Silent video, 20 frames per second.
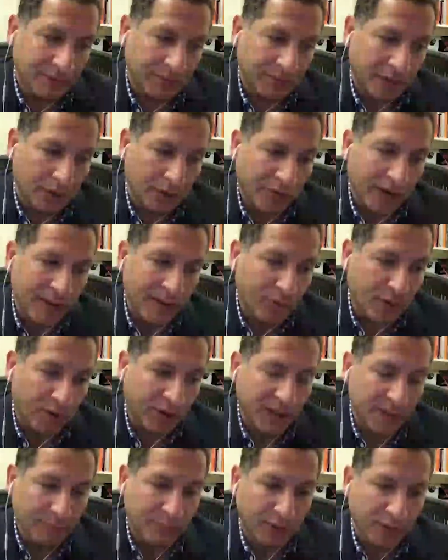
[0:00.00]
a great
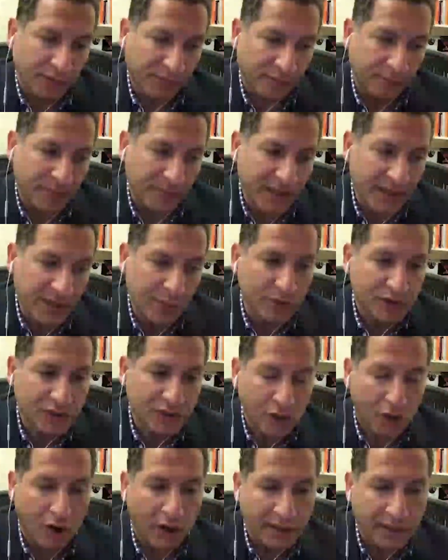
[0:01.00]
part of the book for me, was
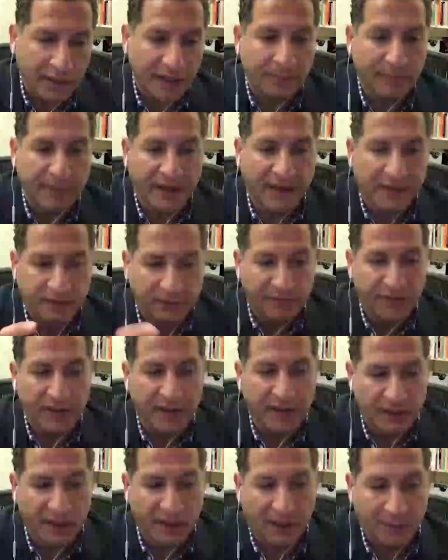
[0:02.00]
talking about the
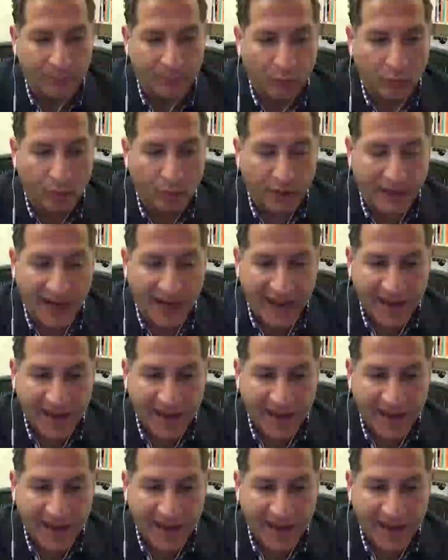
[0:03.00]
Vietnam War